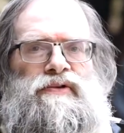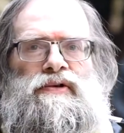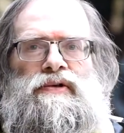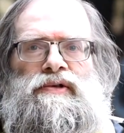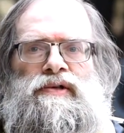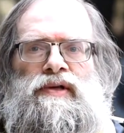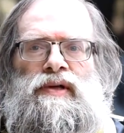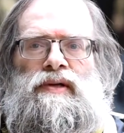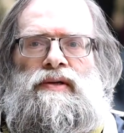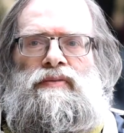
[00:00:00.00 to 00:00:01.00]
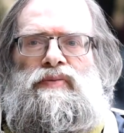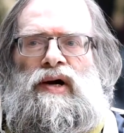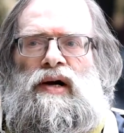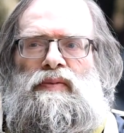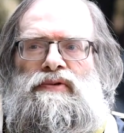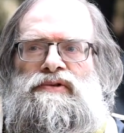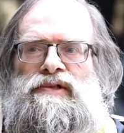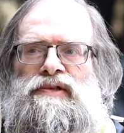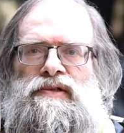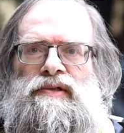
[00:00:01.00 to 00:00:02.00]
for all the Babus
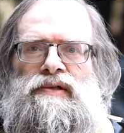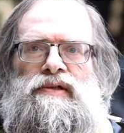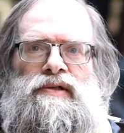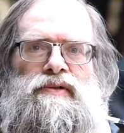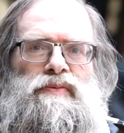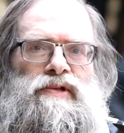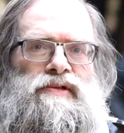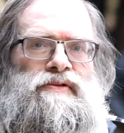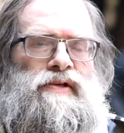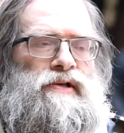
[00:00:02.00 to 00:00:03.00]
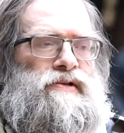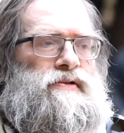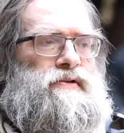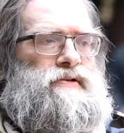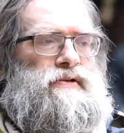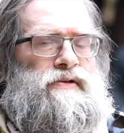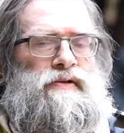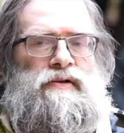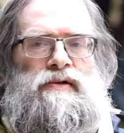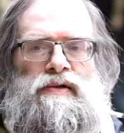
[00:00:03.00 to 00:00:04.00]
in the Indian administration or so,
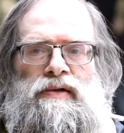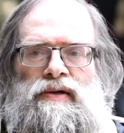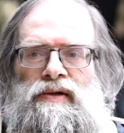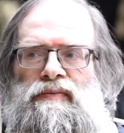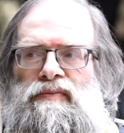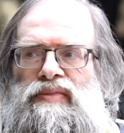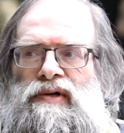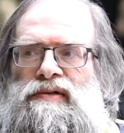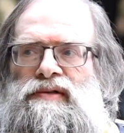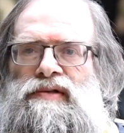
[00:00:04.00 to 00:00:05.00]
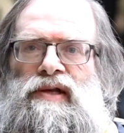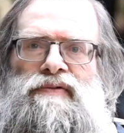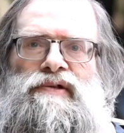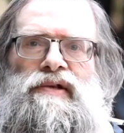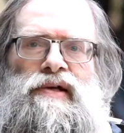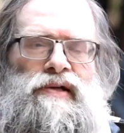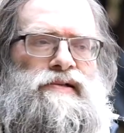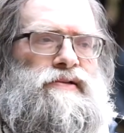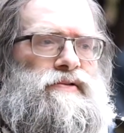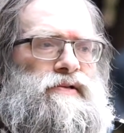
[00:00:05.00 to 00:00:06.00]
but
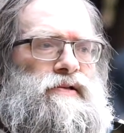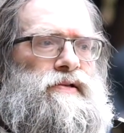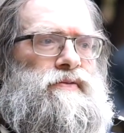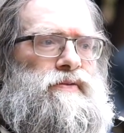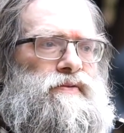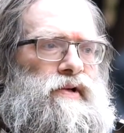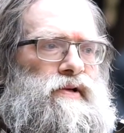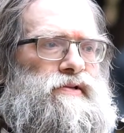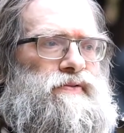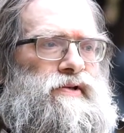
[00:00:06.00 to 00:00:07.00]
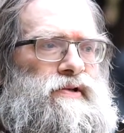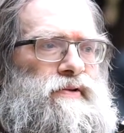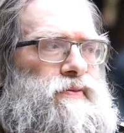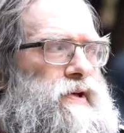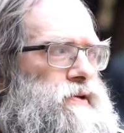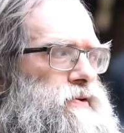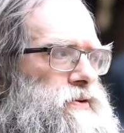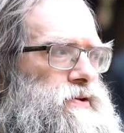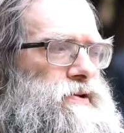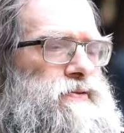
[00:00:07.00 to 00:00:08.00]
nevertheless, you see, there is freedom, there is
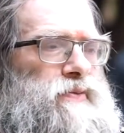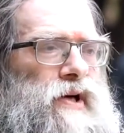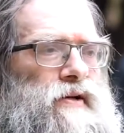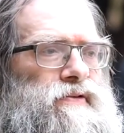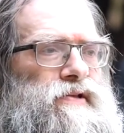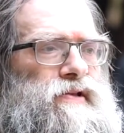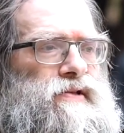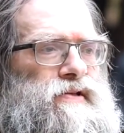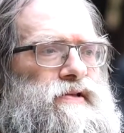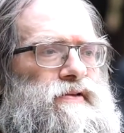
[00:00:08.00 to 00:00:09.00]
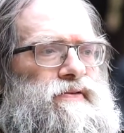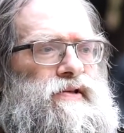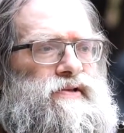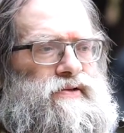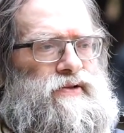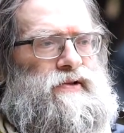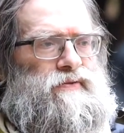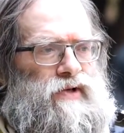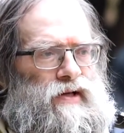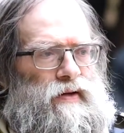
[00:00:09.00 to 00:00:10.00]
lots of private initiative that is
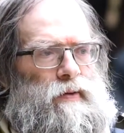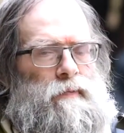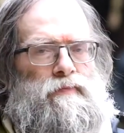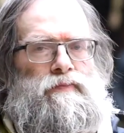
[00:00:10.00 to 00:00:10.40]
going well.